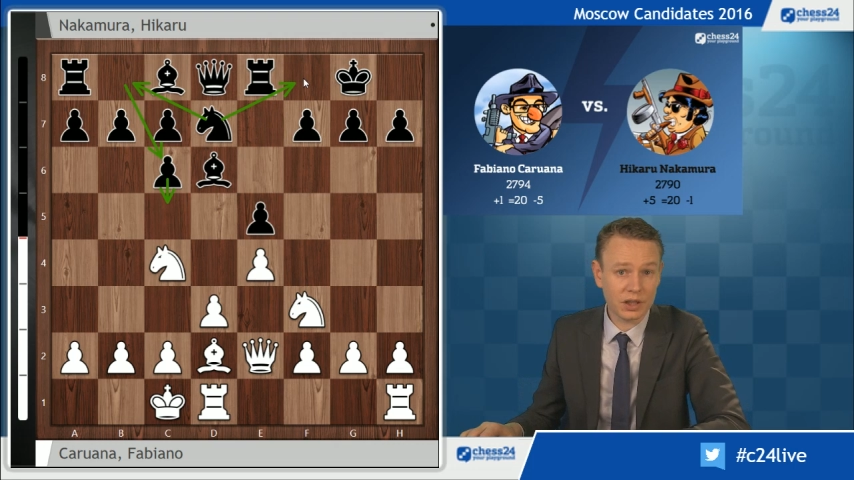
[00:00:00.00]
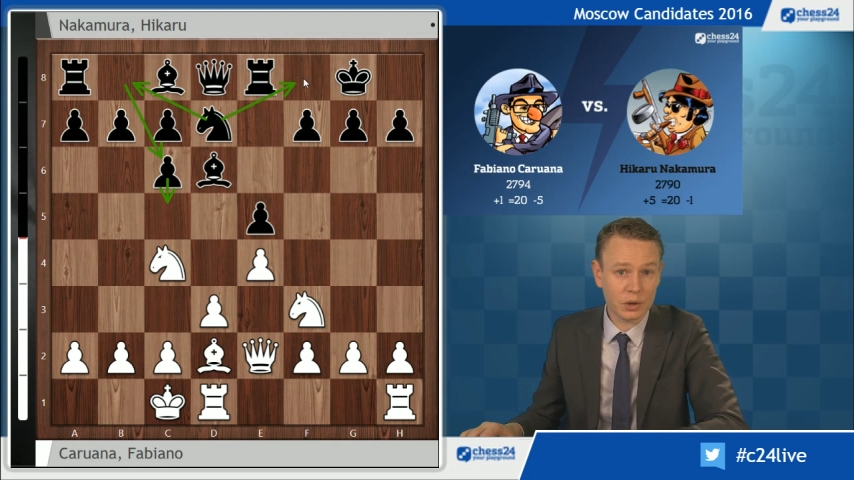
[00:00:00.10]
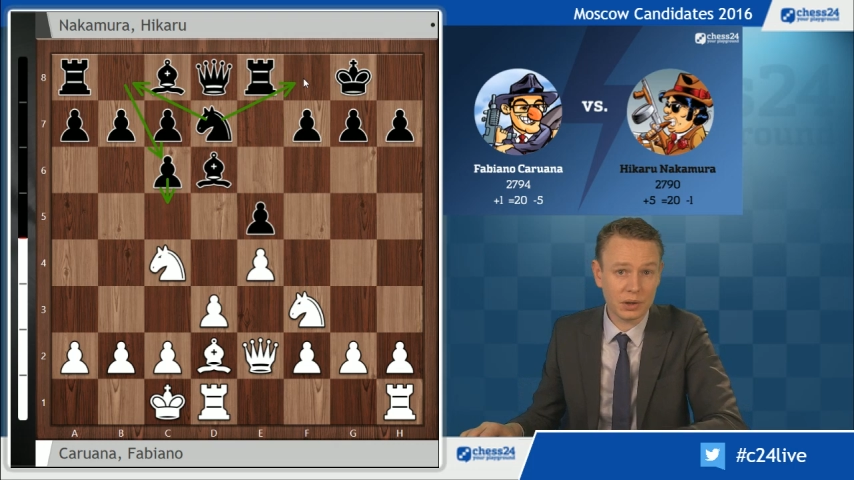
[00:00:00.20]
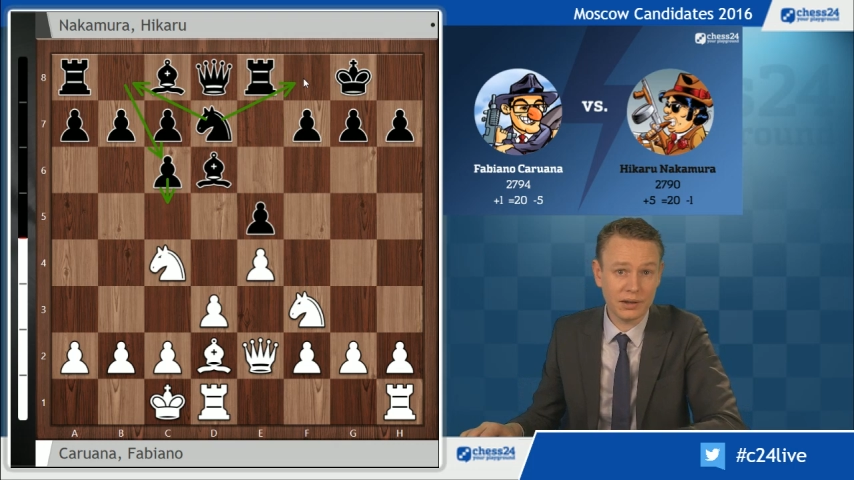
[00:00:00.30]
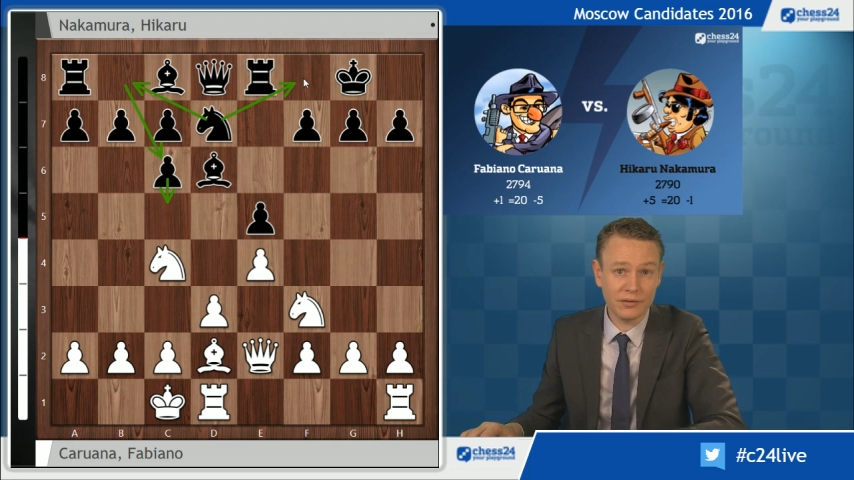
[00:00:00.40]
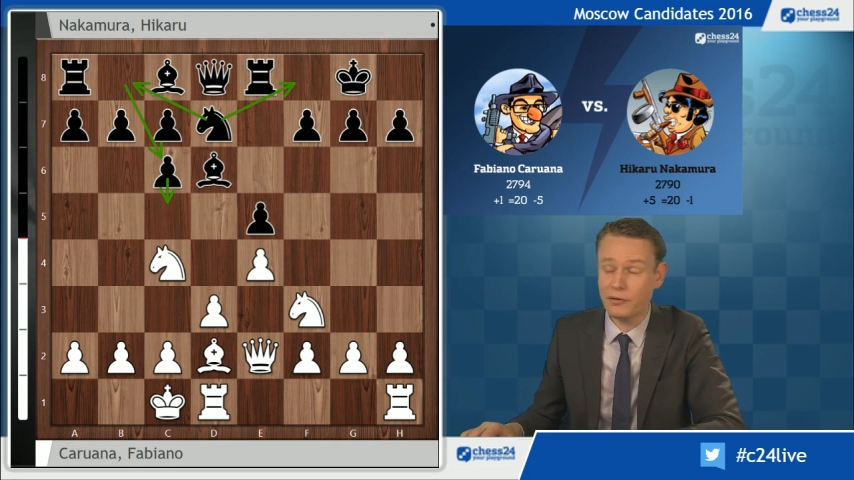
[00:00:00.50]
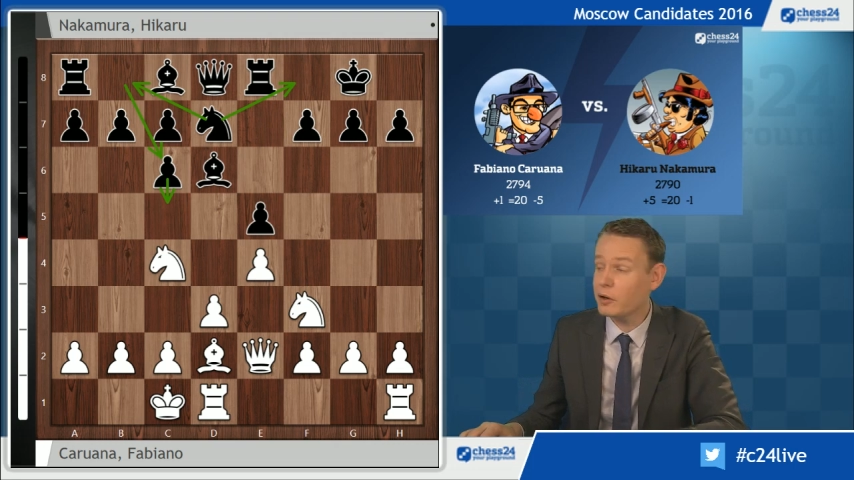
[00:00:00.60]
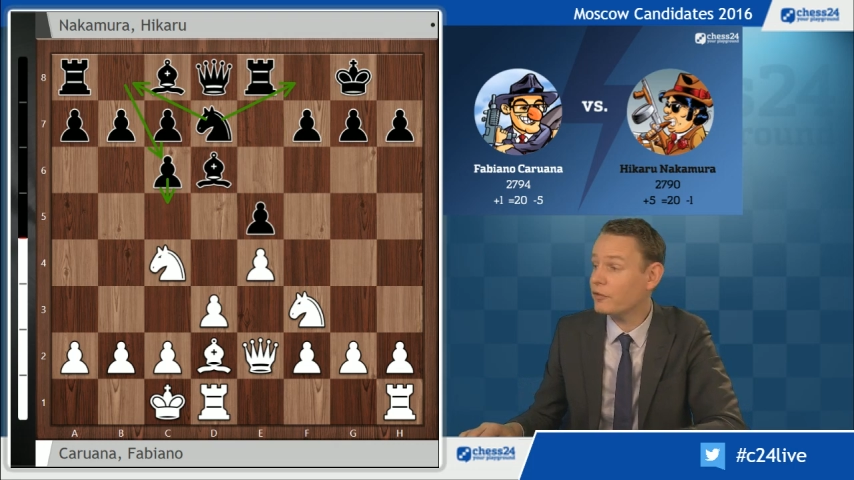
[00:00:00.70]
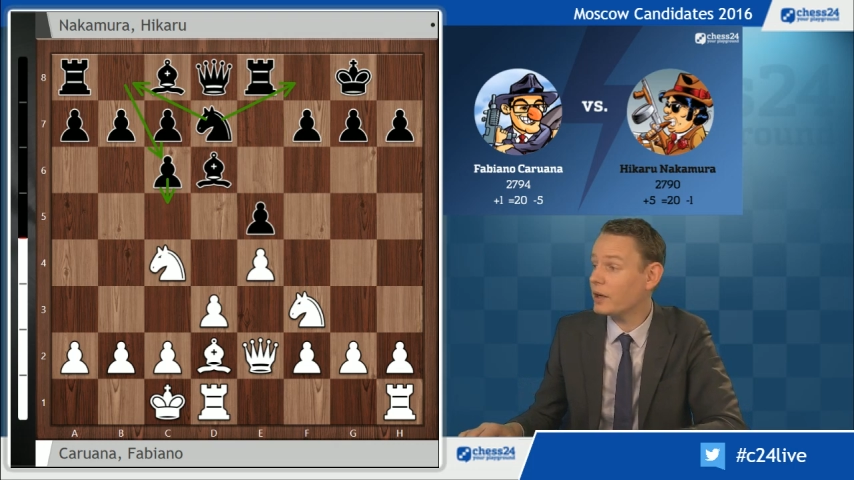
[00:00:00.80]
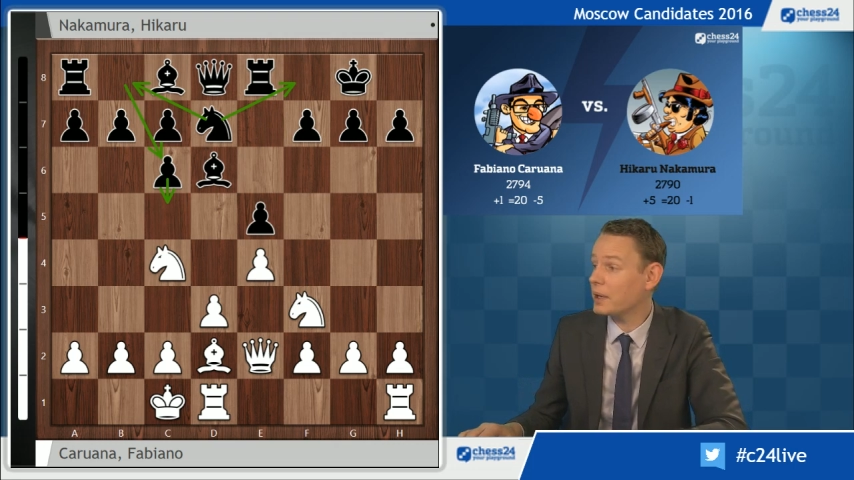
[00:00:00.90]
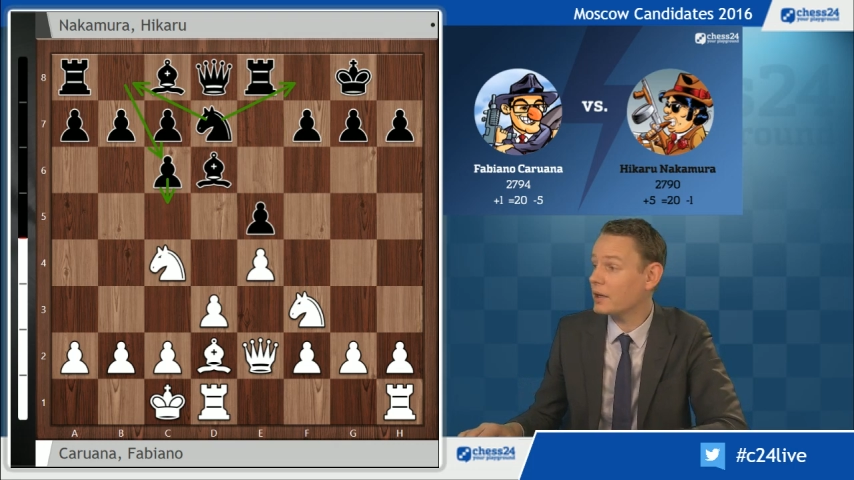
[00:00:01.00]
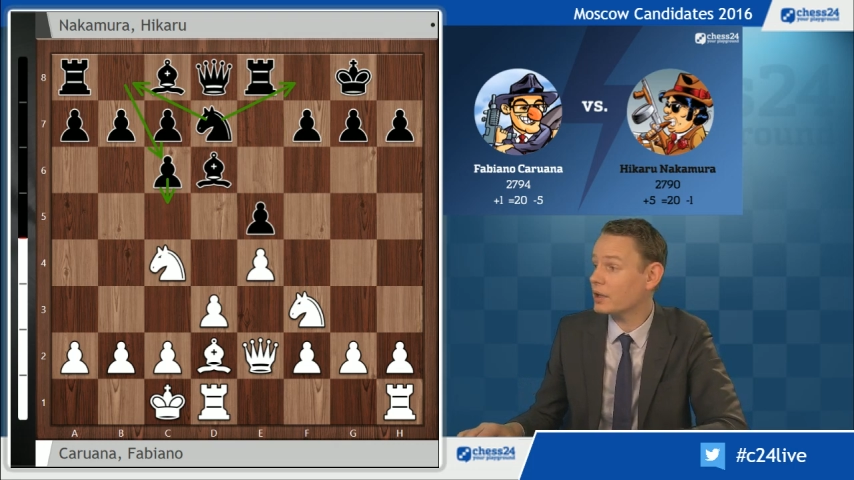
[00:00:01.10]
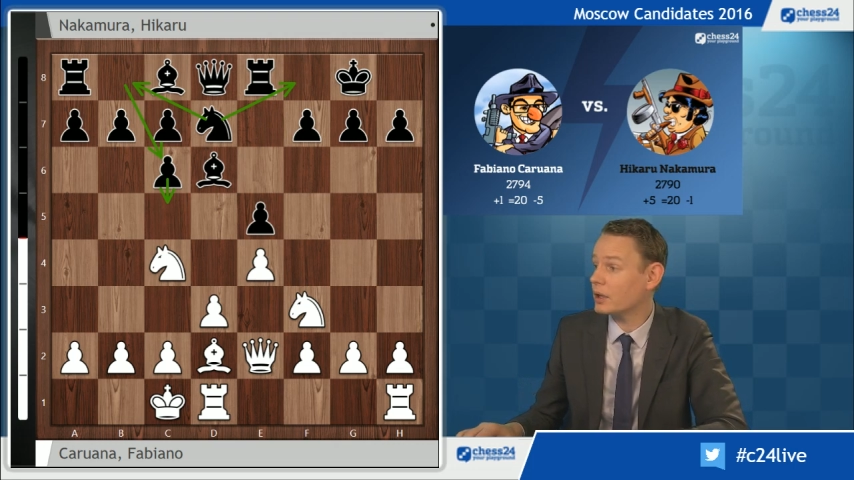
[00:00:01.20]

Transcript: victory for Fabiano